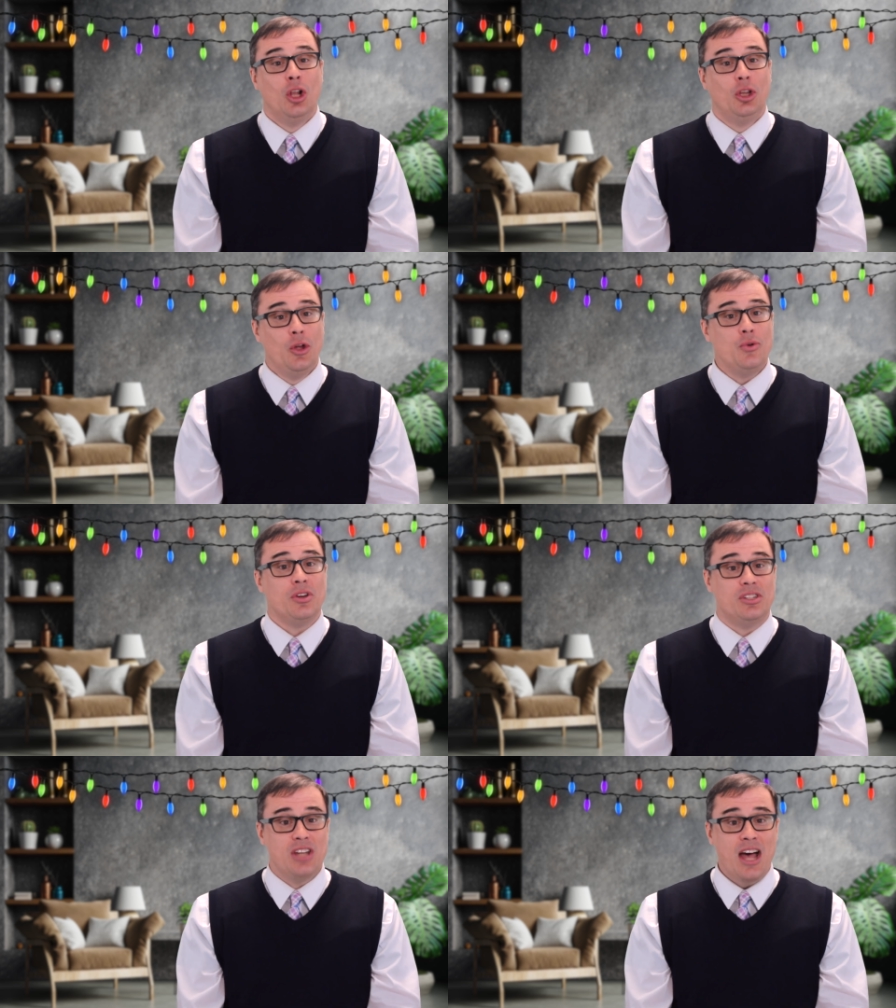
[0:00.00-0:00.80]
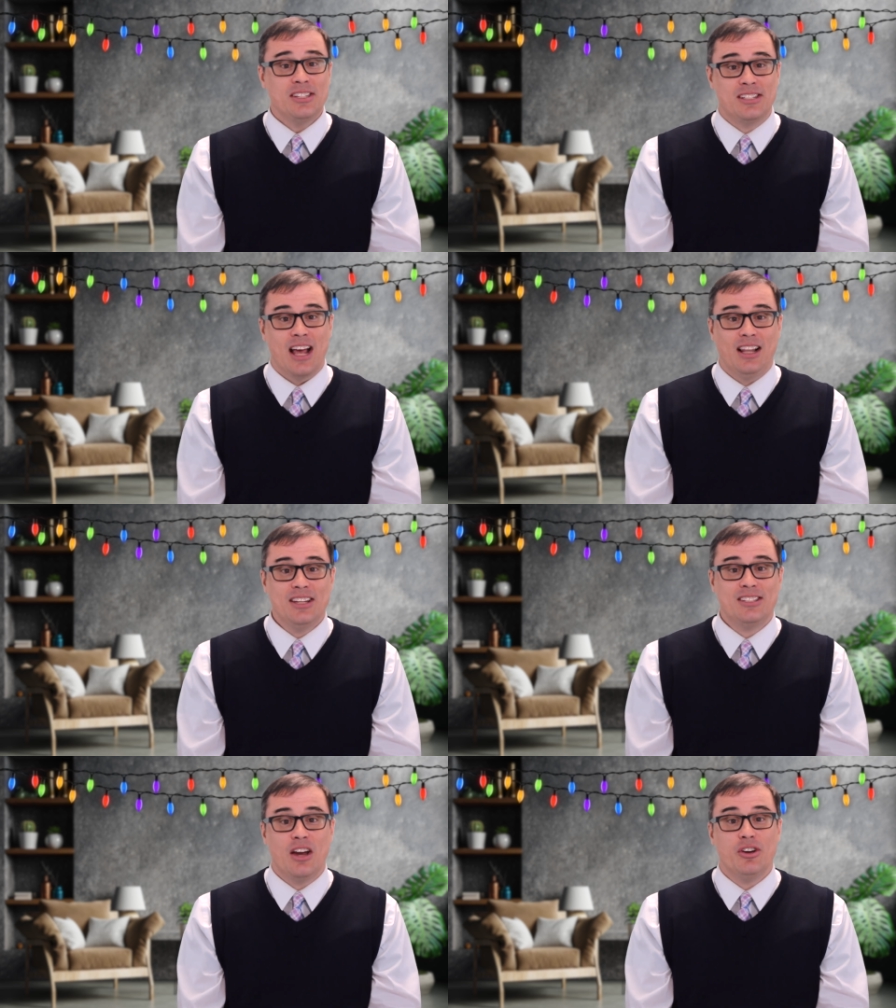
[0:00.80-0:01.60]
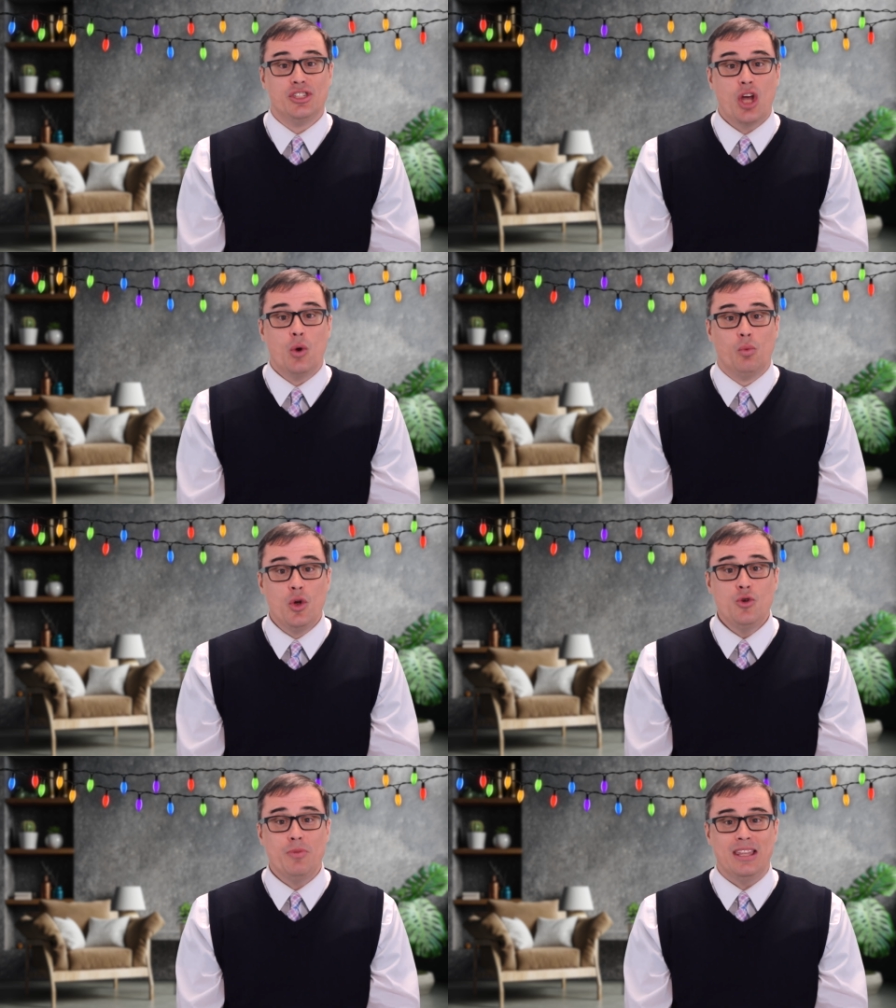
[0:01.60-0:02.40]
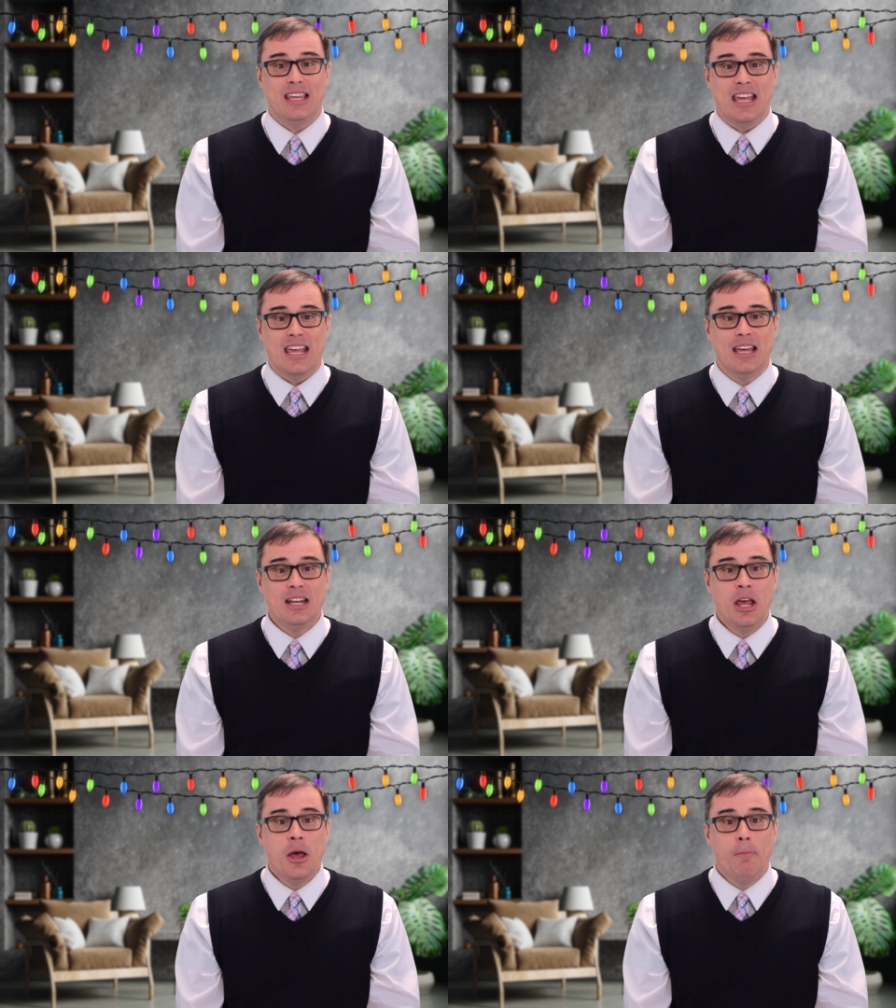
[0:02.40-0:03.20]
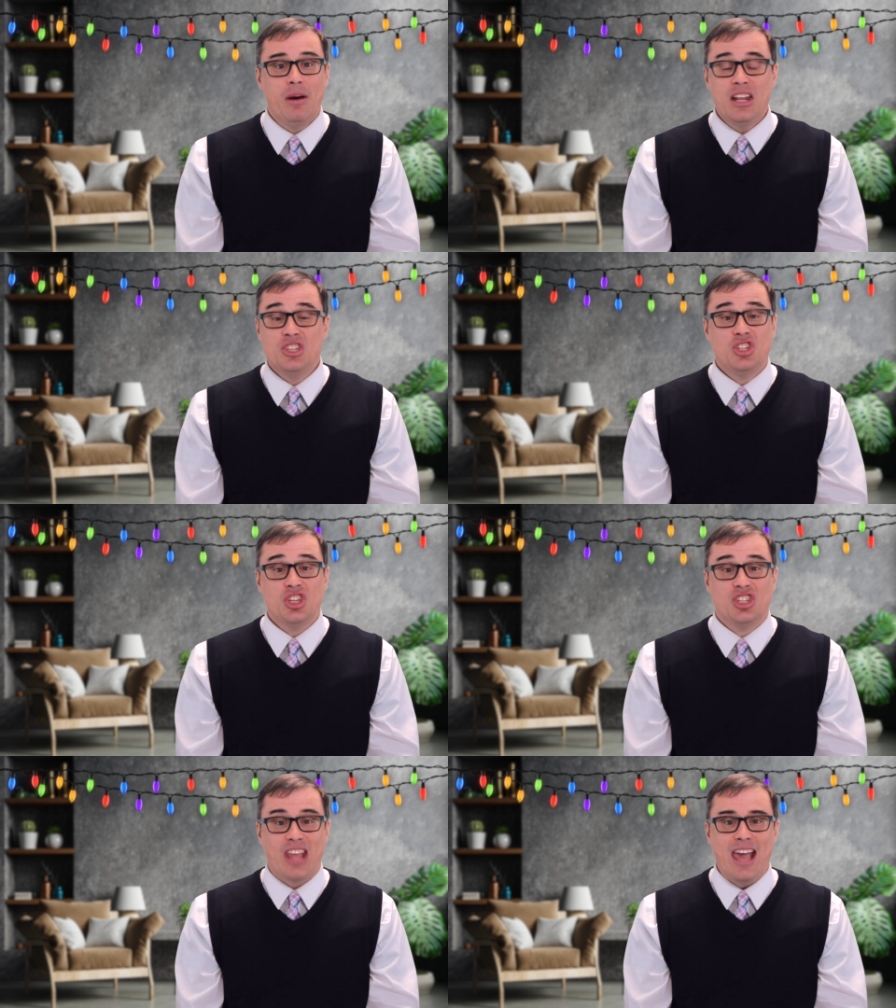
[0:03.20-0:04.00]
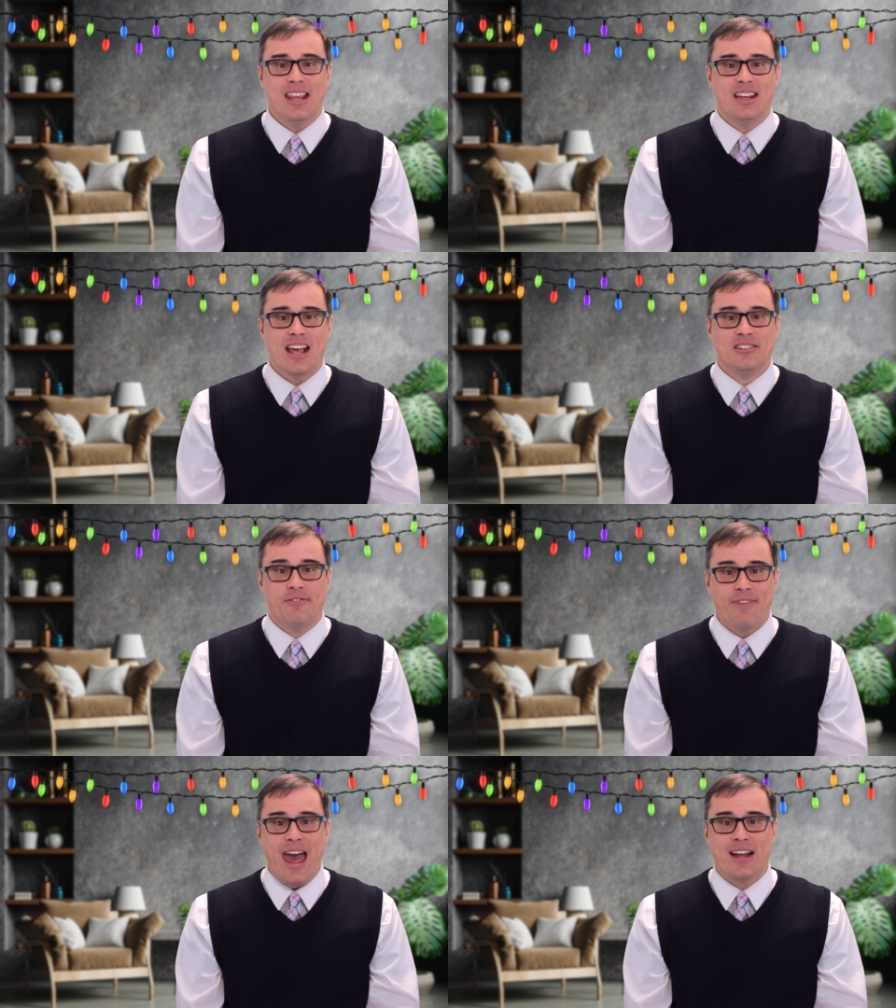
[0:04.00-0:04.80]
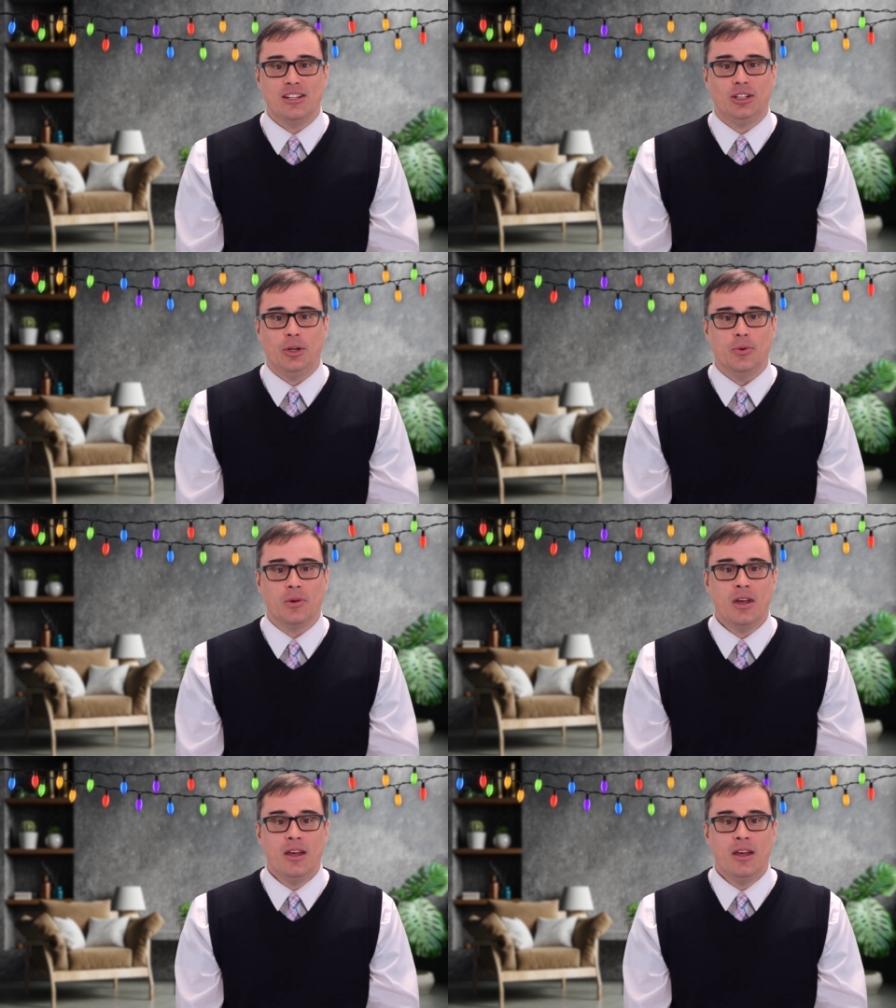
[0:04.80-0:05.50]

Luke does tell us there is no room in the inn, but it's just stated as a fact in Luke.